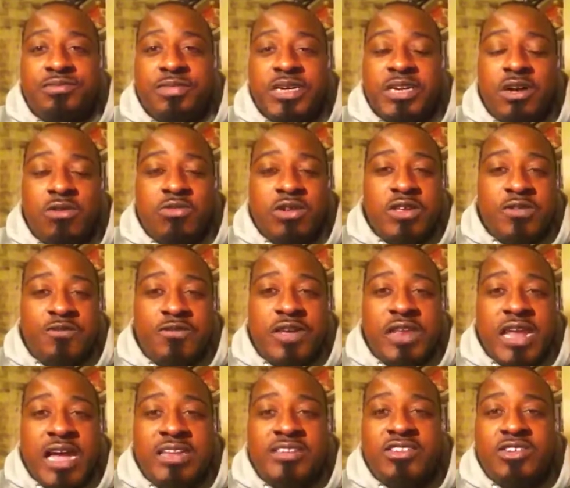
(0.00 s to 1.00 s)
Because when you
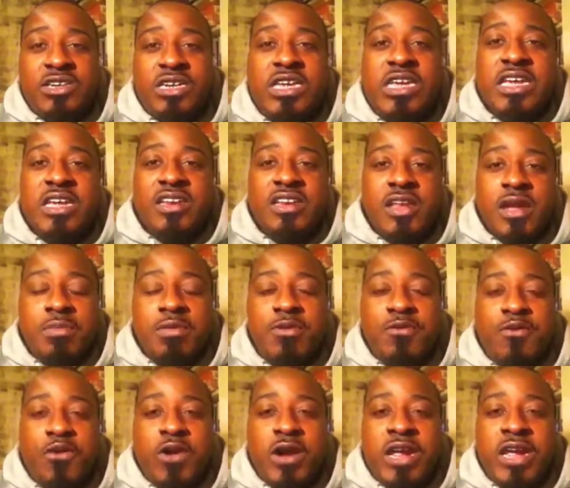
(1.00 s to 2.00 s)
fill out your
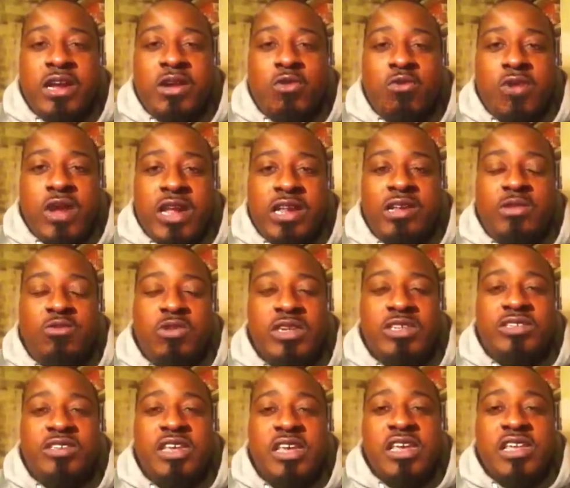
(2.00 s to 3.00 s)
W-4 incorrectly,
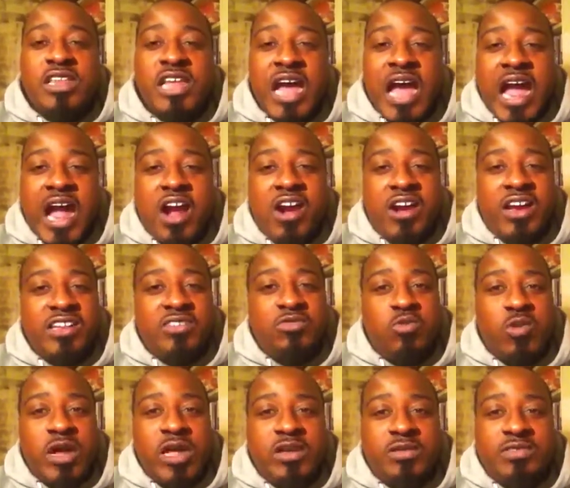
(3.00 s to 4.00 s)
which the IRS
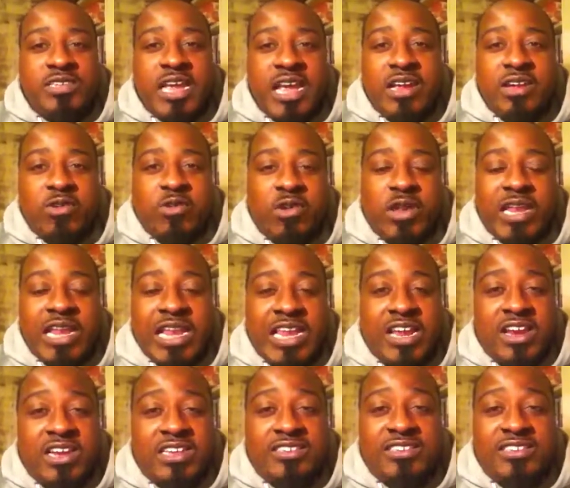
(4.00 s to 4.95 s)
website clearly